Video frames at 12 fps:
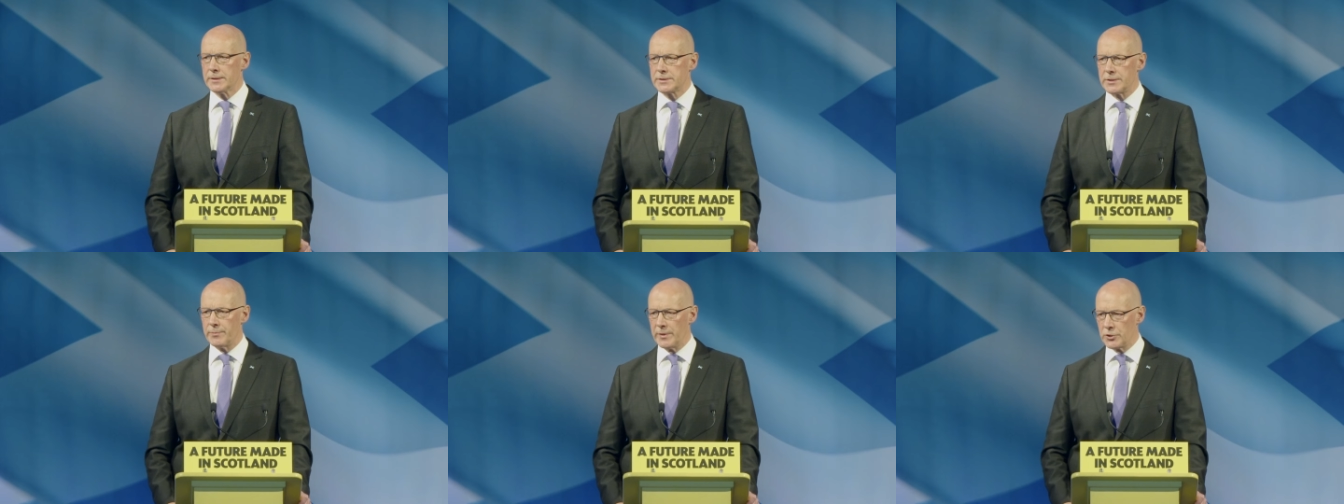
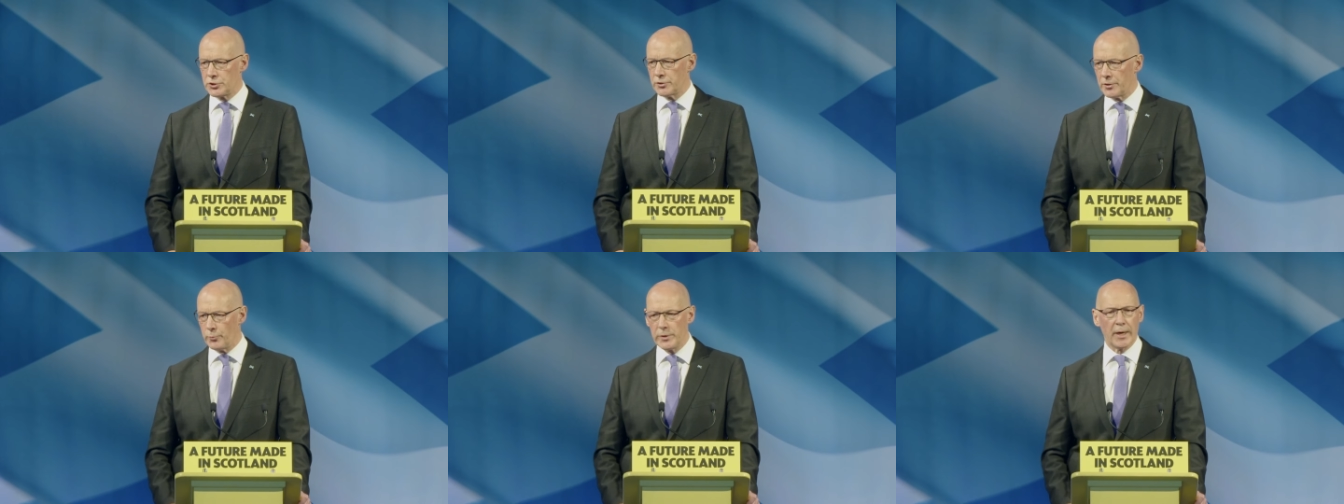to make sure
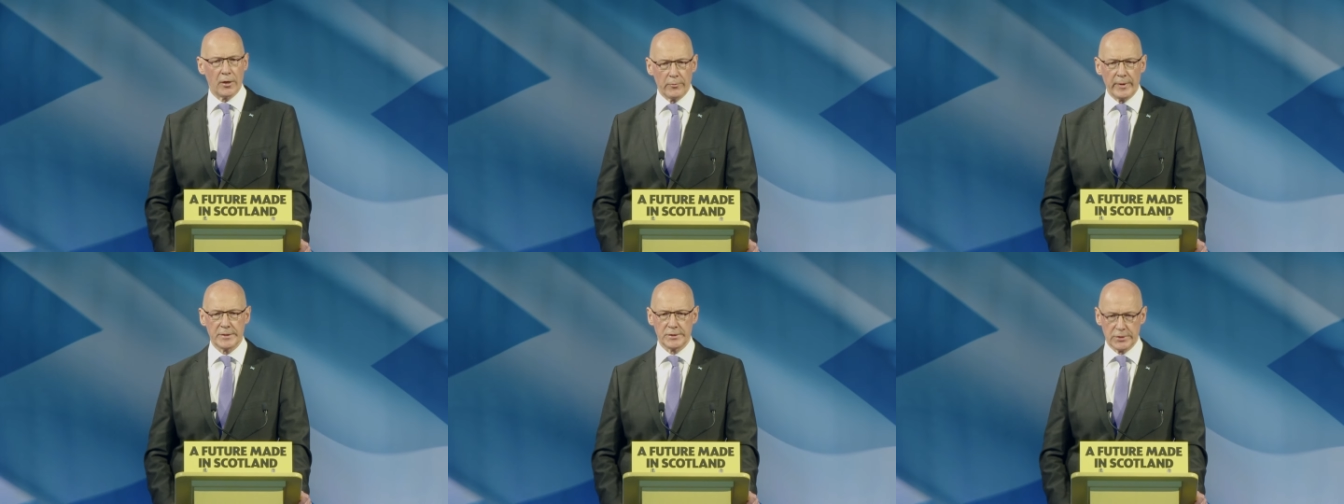that we get our
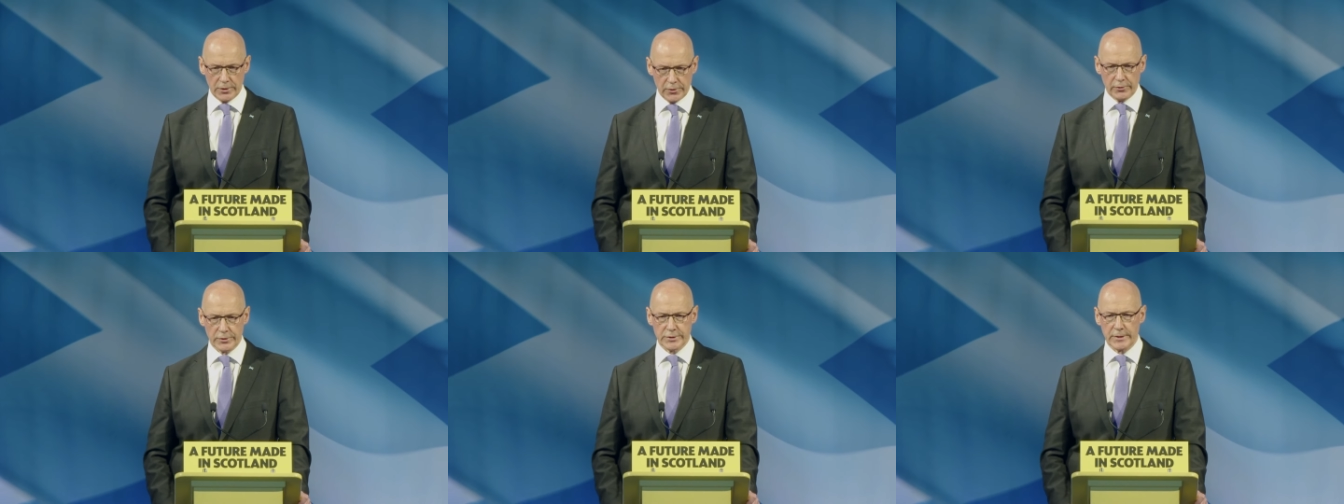message
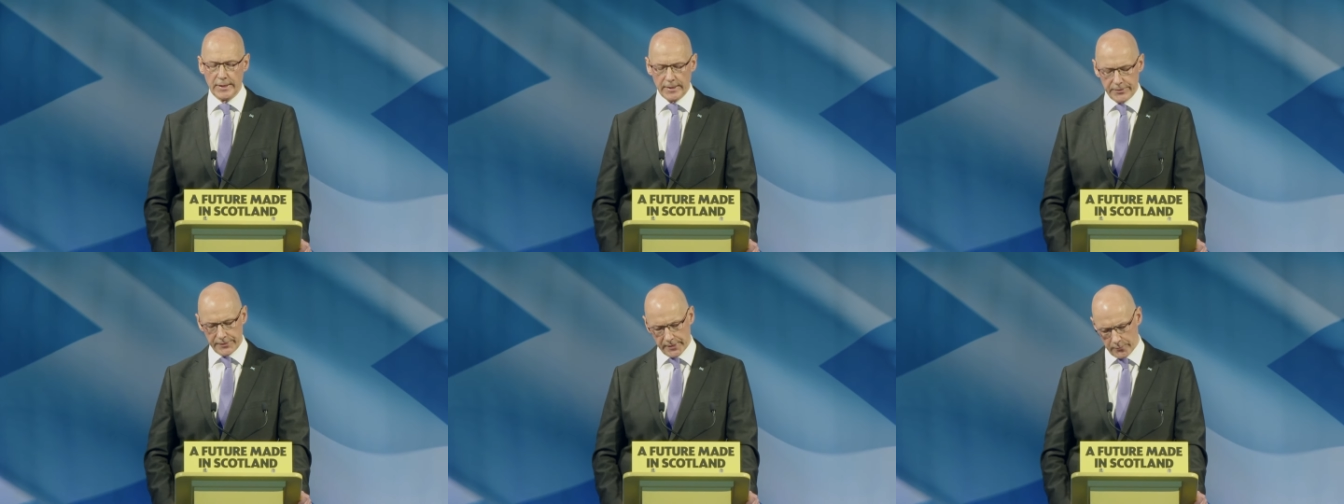across
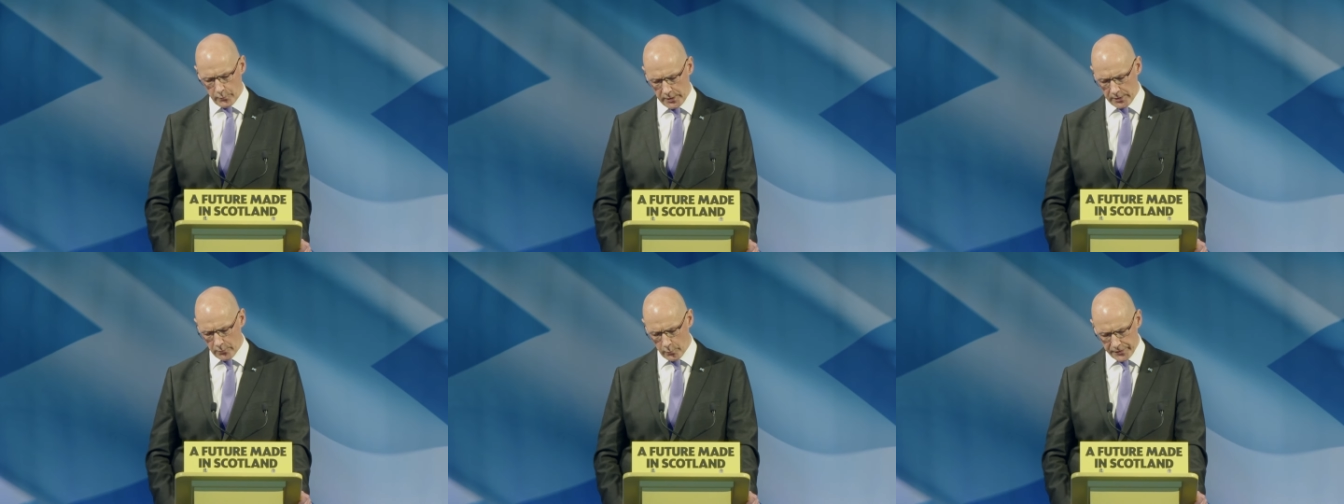and that
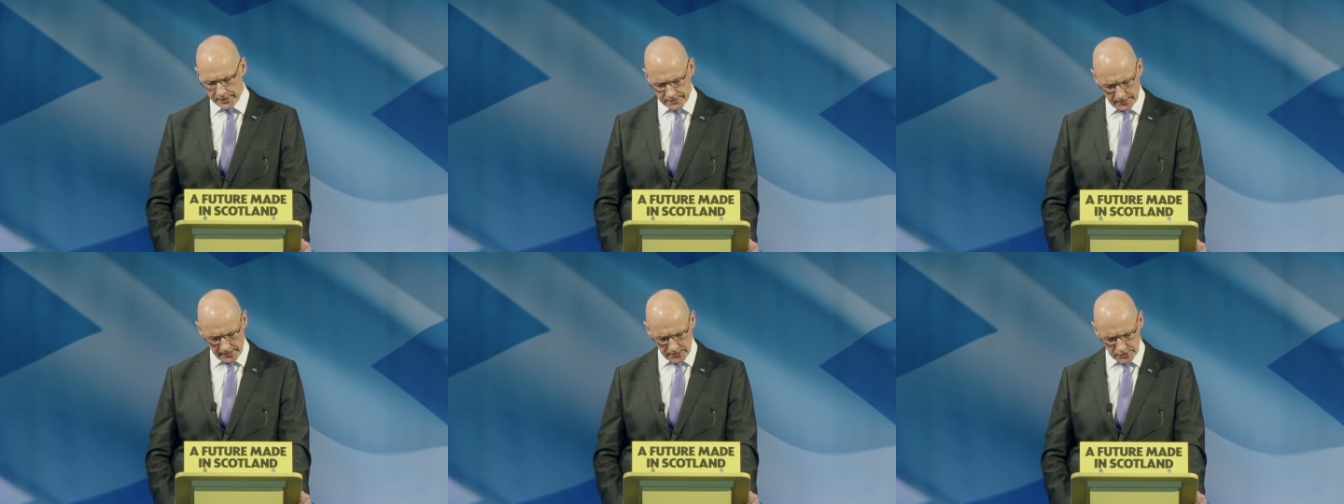we win this
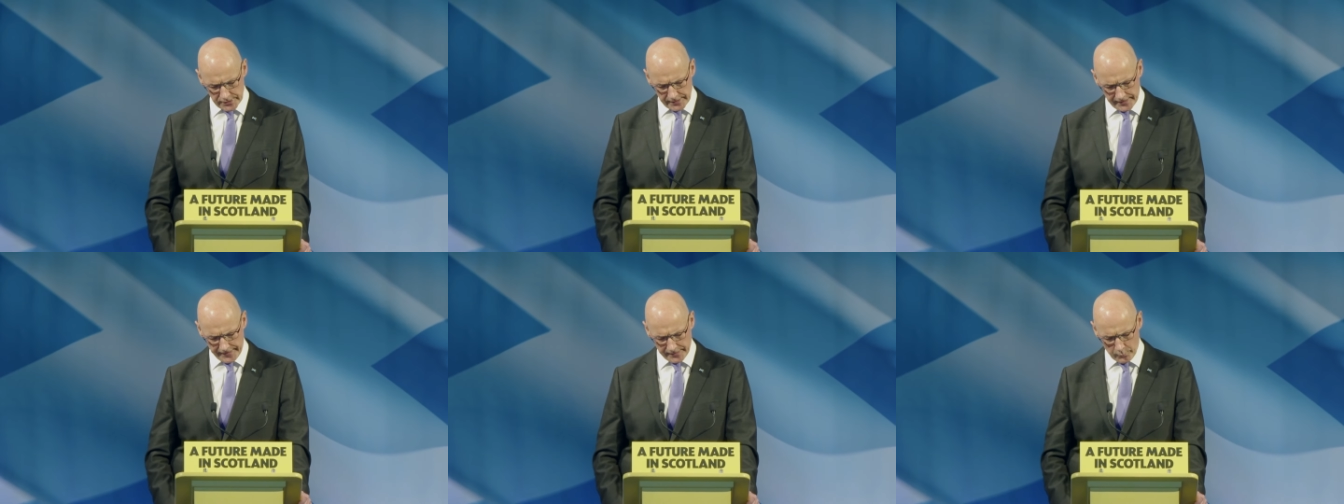election,
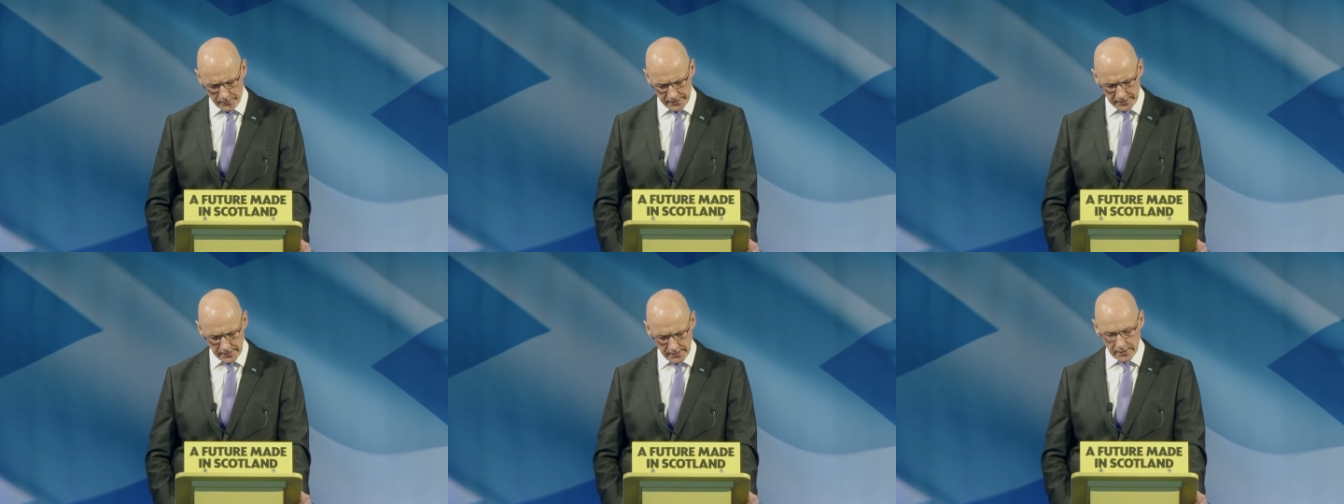and that will
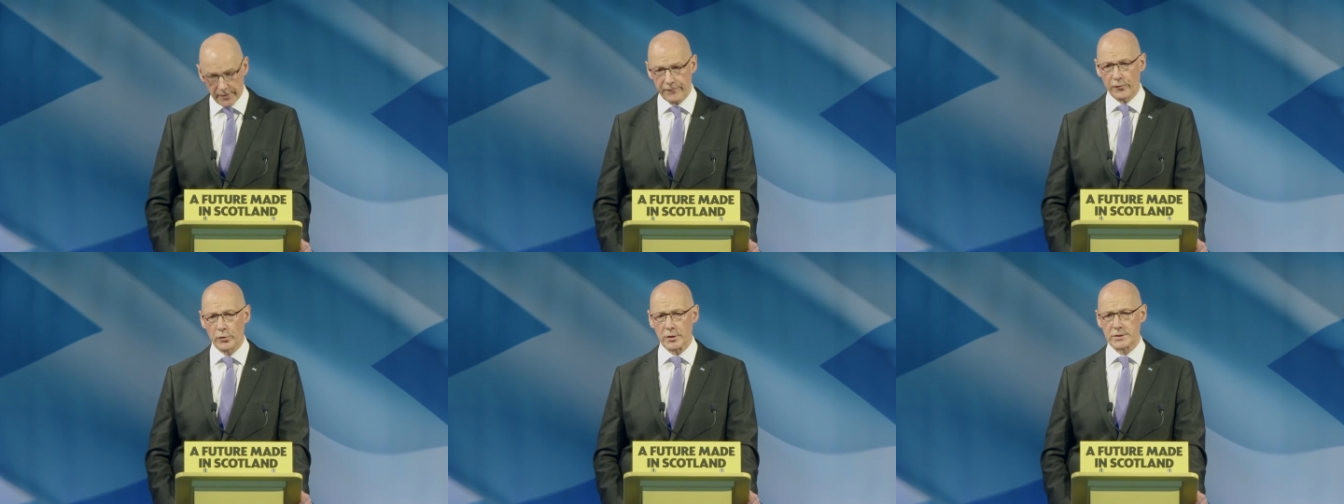be the
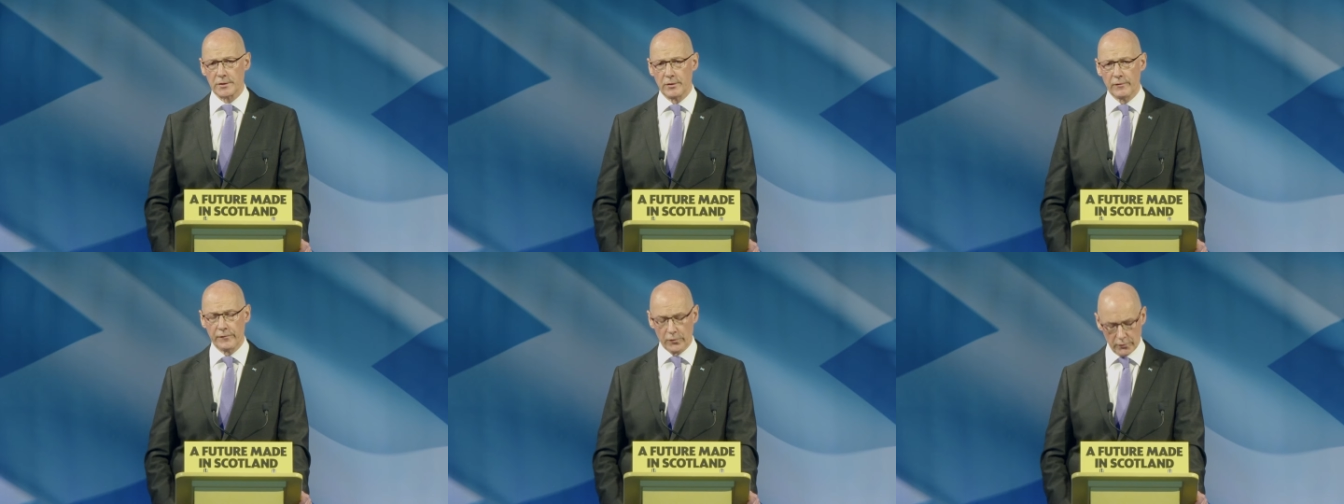focus
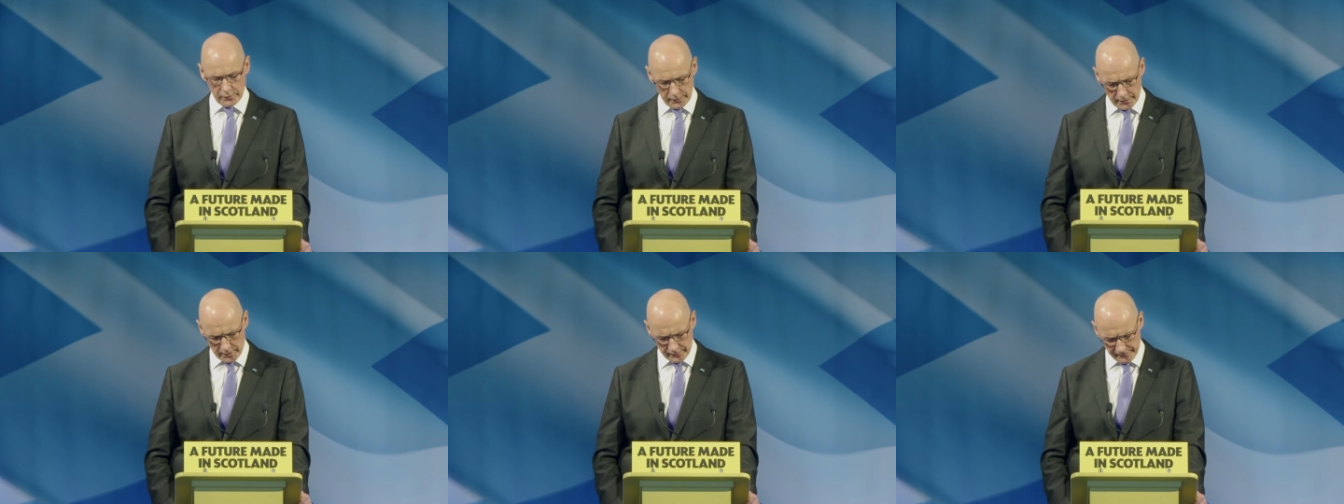of all
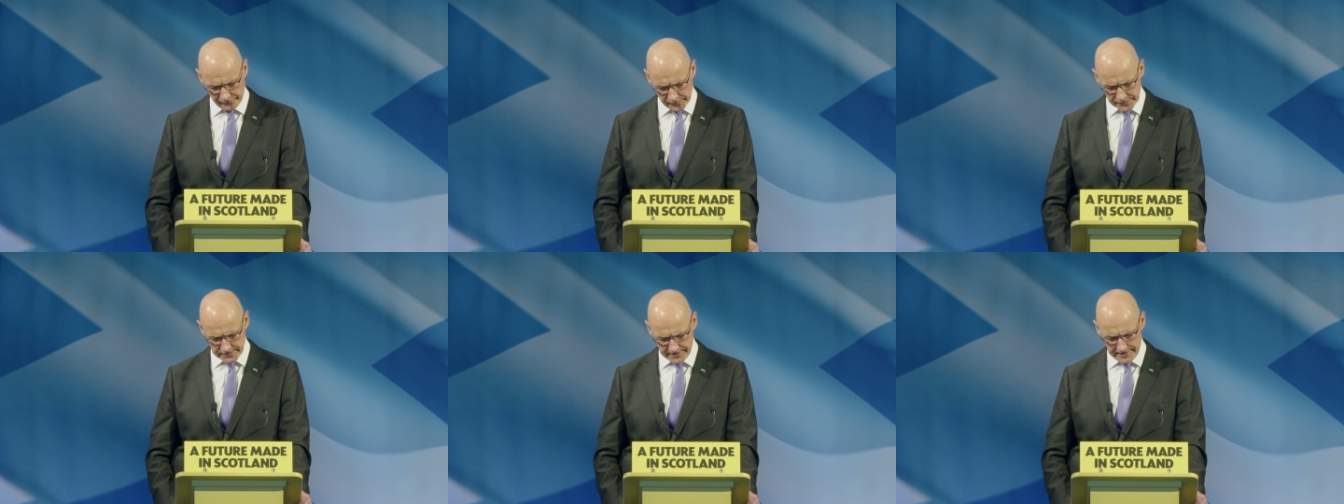our
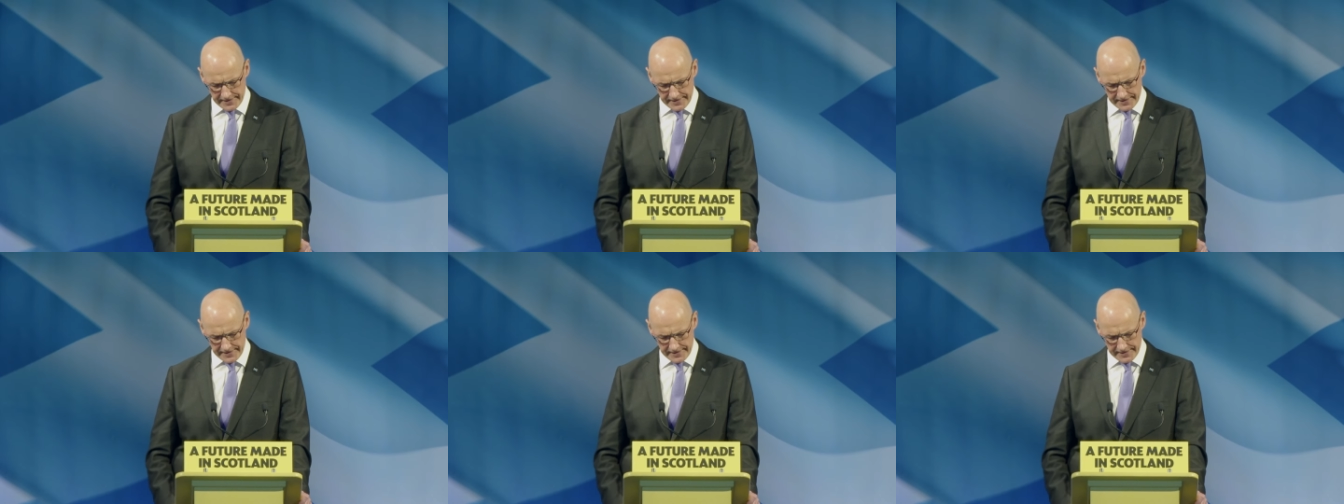efforts.